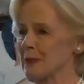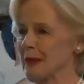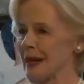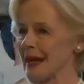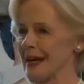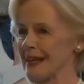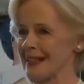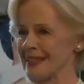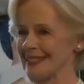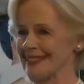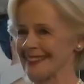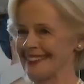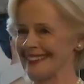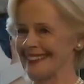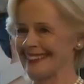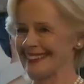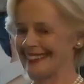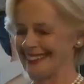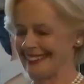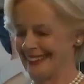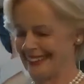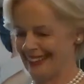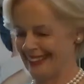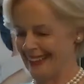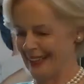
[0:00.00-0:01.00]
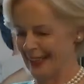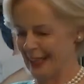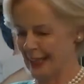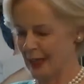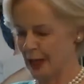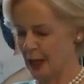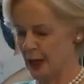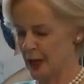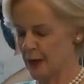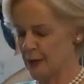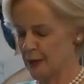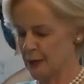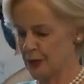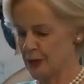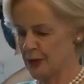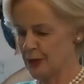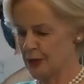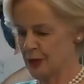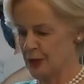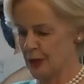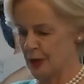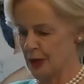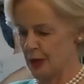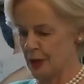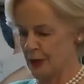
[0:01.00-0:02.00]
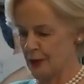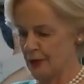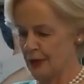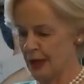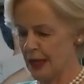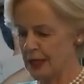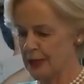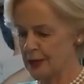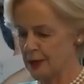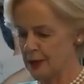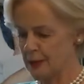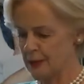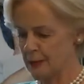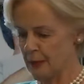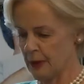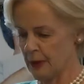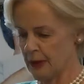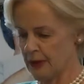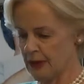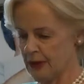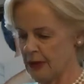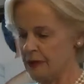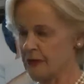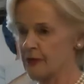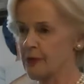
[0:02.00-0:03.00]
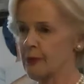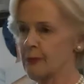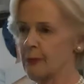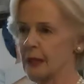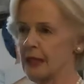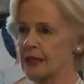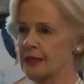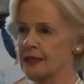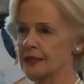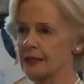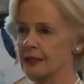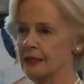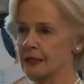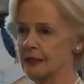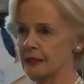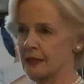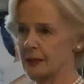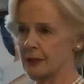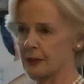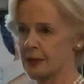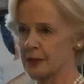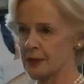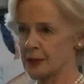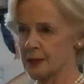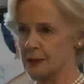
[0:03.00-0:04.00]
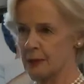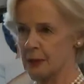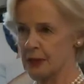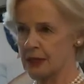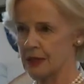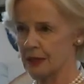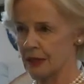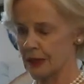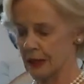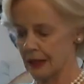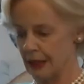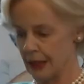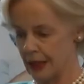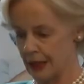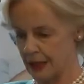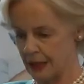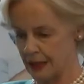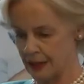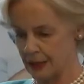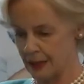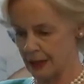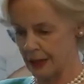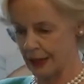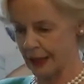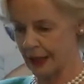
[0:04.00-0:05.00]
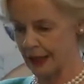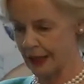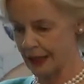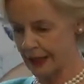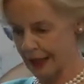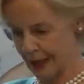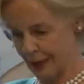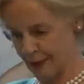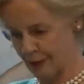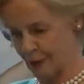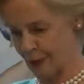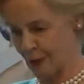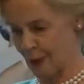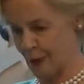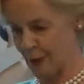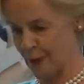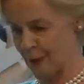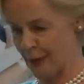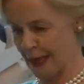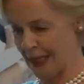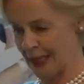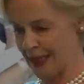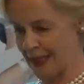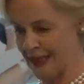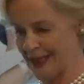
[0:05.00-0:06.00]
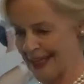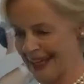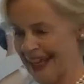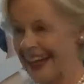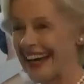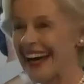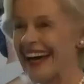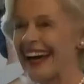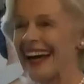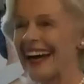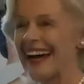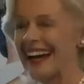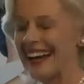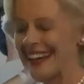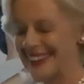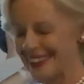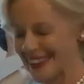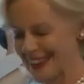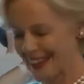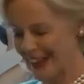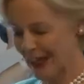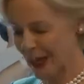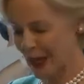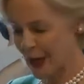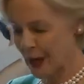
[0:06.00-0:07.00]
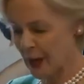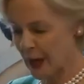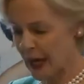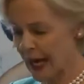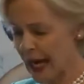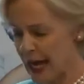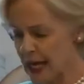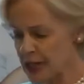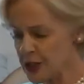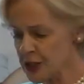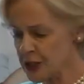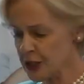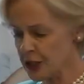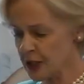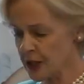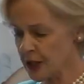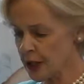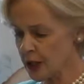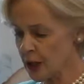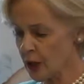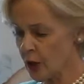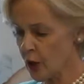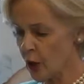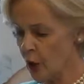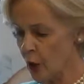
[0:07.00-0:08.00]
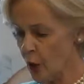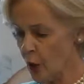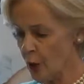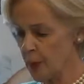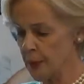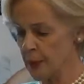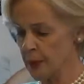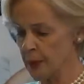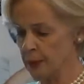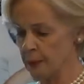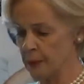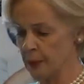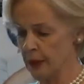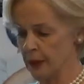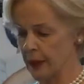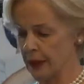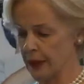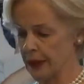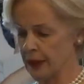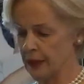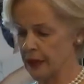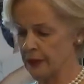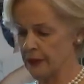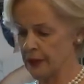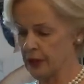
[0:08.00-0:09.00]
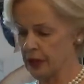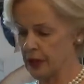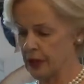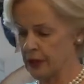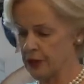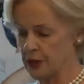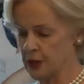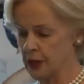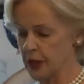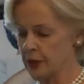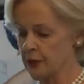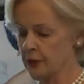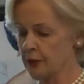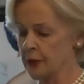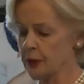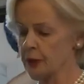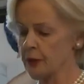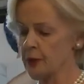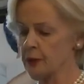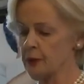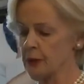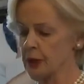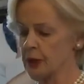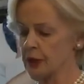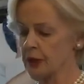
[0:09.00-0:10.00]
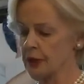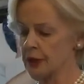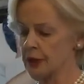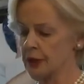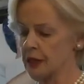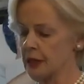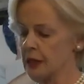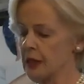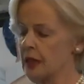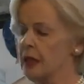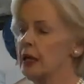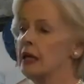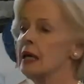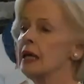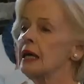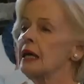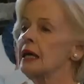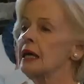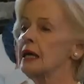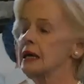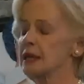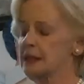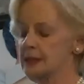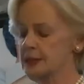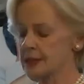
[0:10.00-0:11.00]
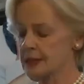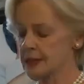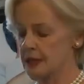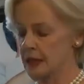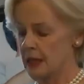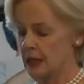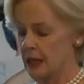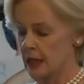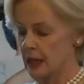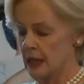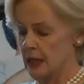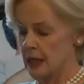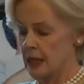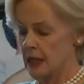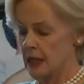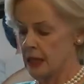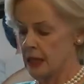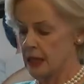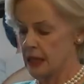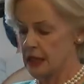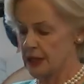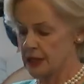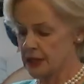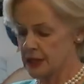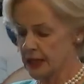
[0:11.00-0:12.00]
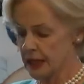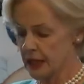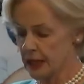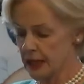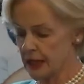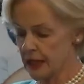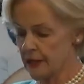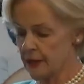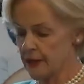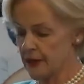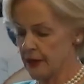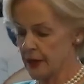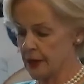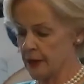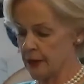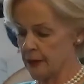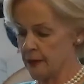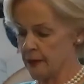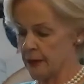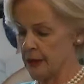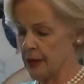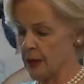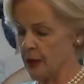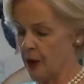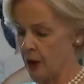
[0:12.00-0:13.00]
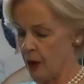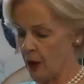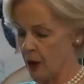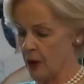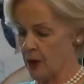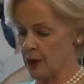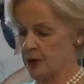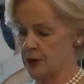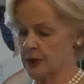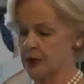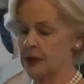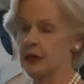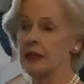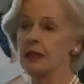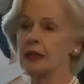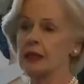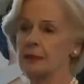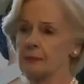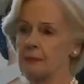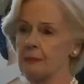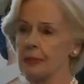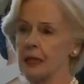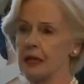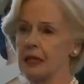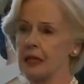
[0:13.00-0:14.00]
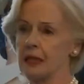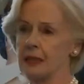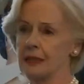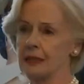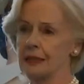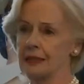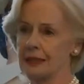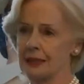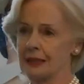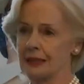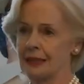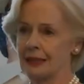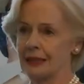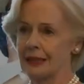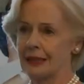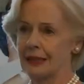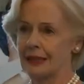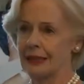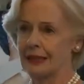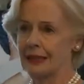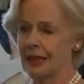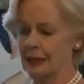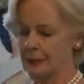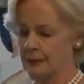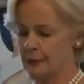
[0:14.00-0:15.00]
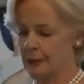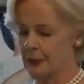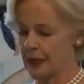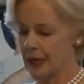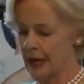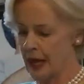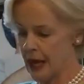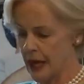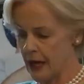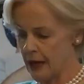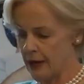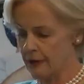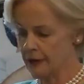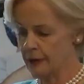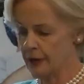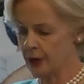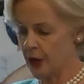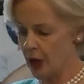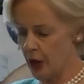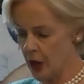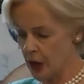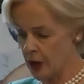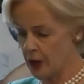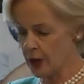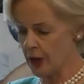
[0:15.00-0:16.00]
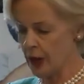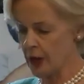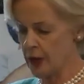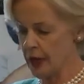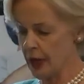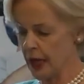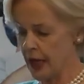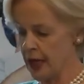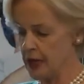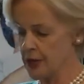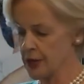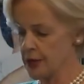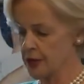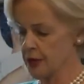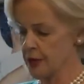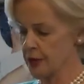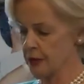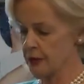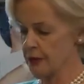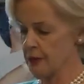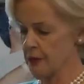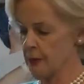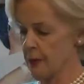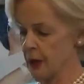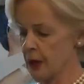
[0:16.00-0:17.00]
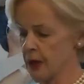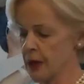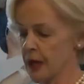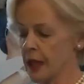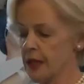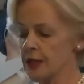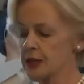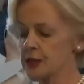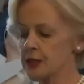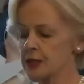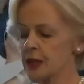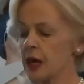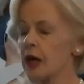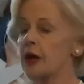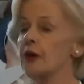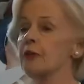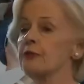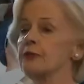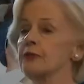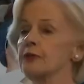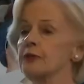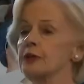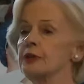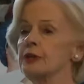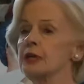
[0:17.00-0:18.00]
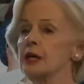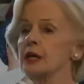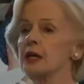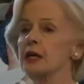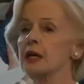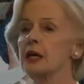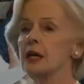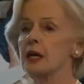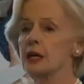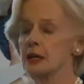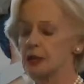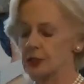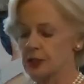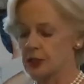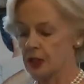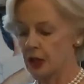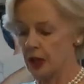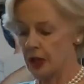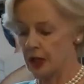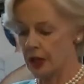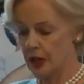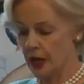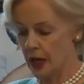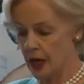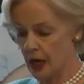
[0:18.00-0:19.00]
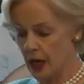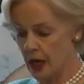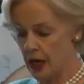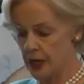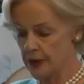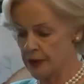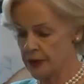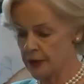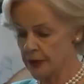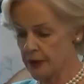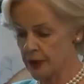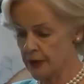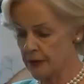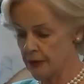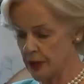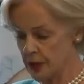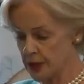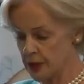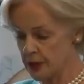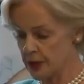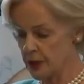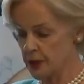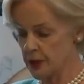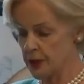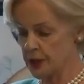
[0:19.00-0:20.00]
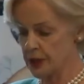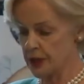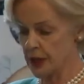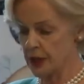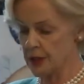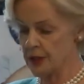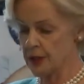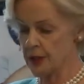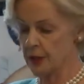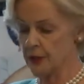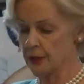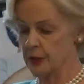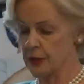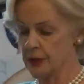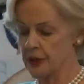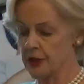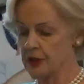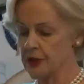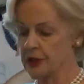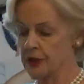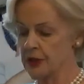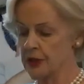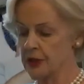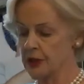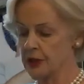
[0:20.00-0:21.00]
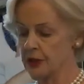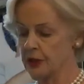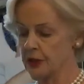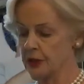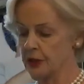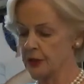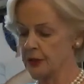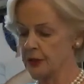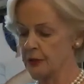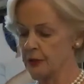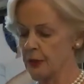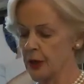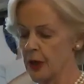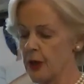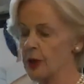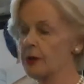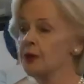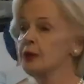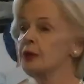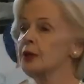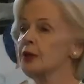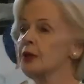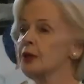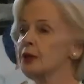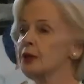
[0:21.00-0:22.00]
place. And I was flattered by the information that they've got a special extra clean-up for me. The location in a corporate building in the general community is significant because it means that we have co-location of the Monash Alfred Psychiatry Research Centre with the St Kilda Road